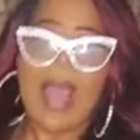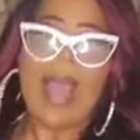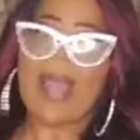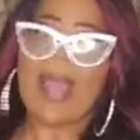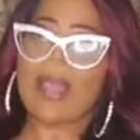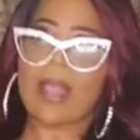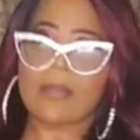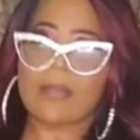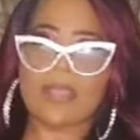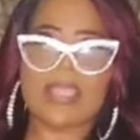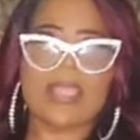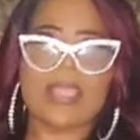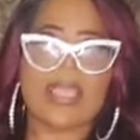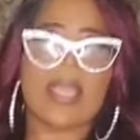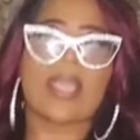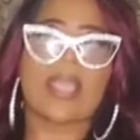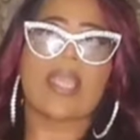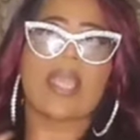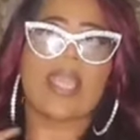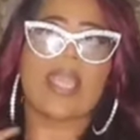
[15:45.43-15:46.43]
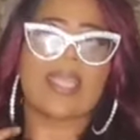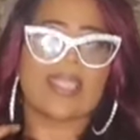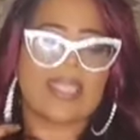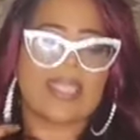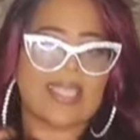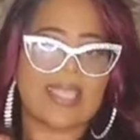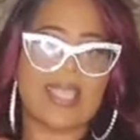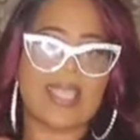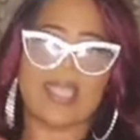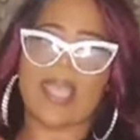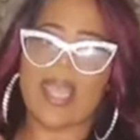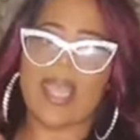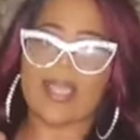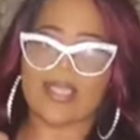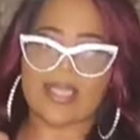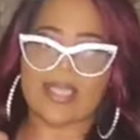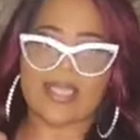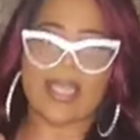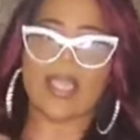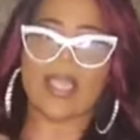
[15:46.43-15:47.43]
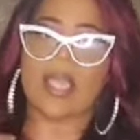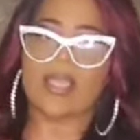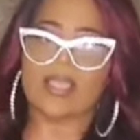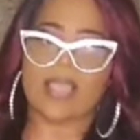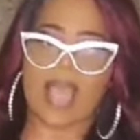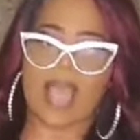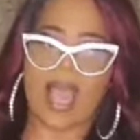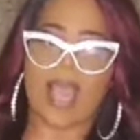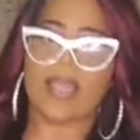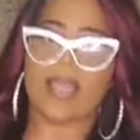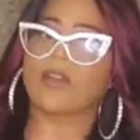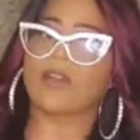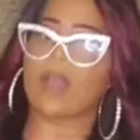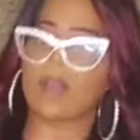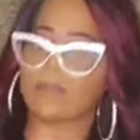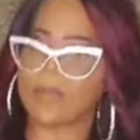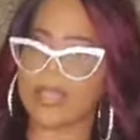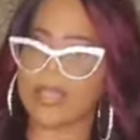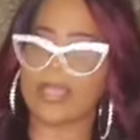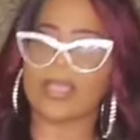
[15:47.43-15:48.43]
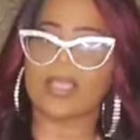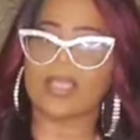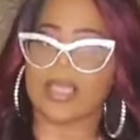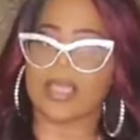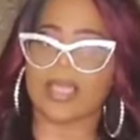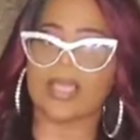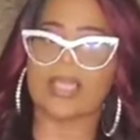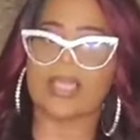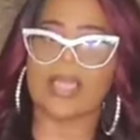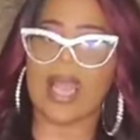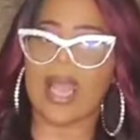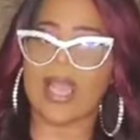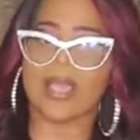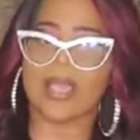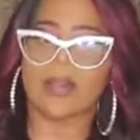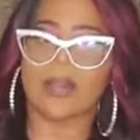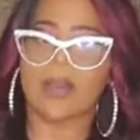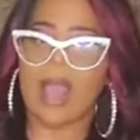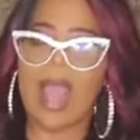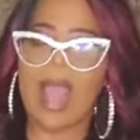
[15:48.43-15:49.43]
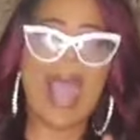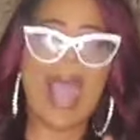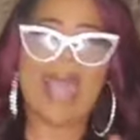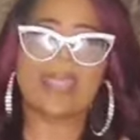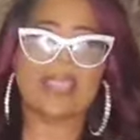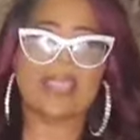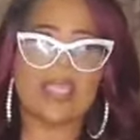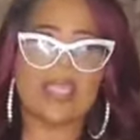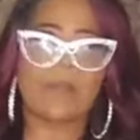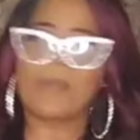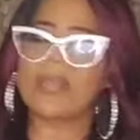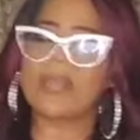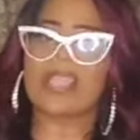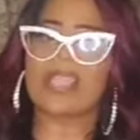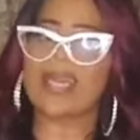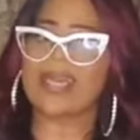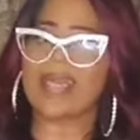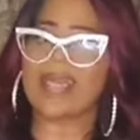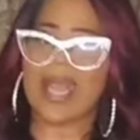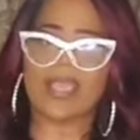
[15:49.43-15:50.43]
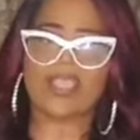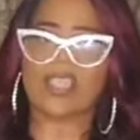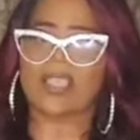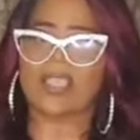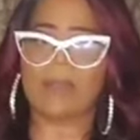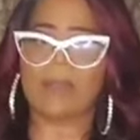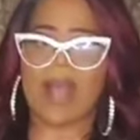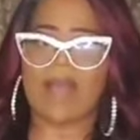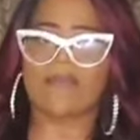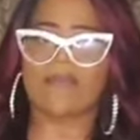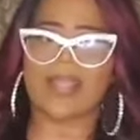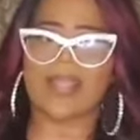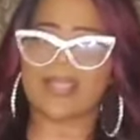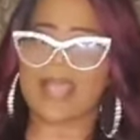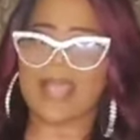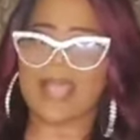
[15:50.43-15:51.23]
I am sick and sick and sick of tired of being sick and tired. I see bitch and not just my face.